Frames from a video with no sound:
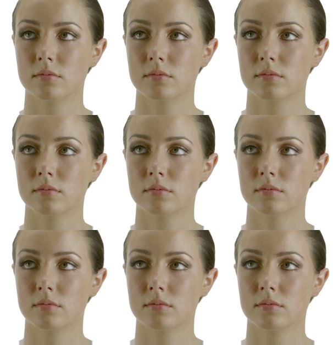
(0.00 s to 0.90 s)

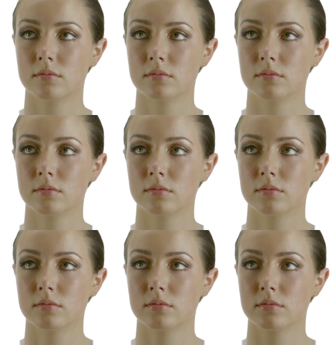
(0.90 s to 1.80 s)

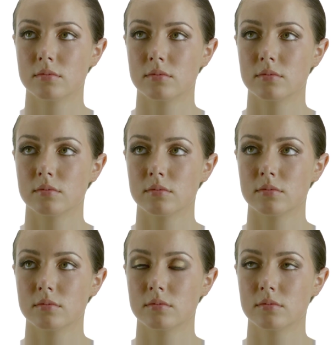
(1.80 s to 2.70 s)

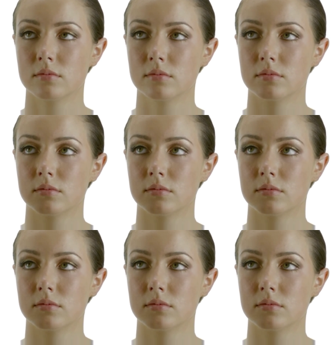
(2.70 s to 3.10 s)
Nothing is said.